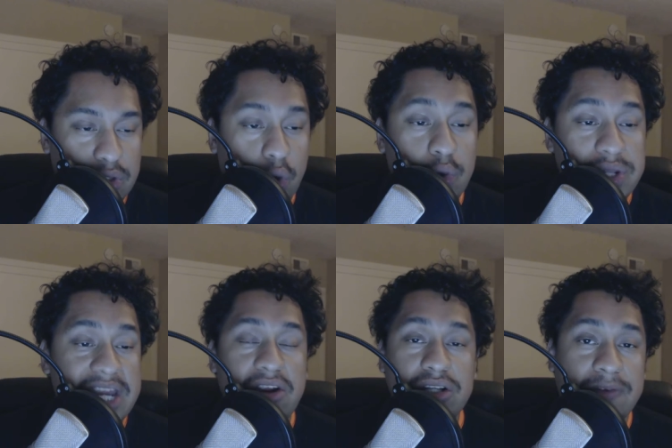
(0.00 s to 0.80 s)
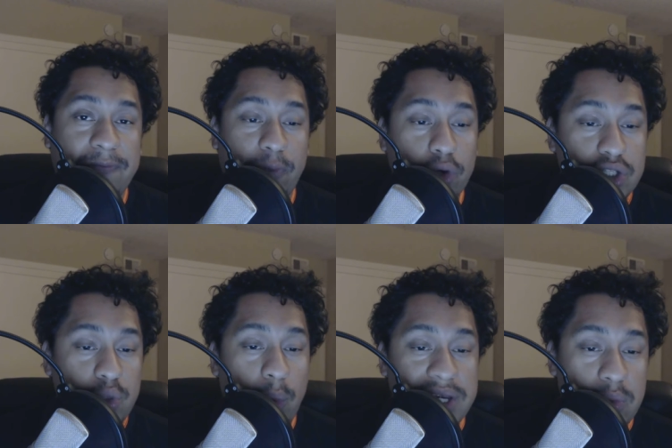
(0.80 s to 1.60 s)
Total net yards, four
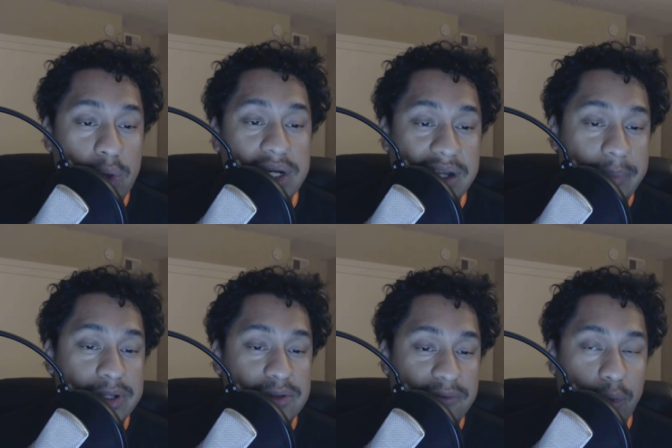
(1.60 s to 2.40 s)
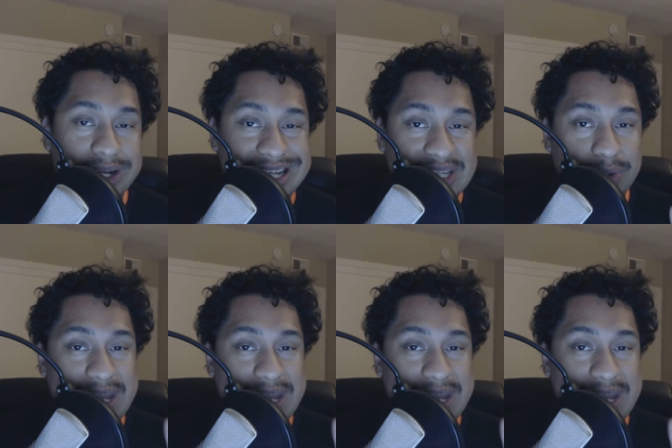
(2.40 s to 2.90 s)
twenty-one compared to four eighteen.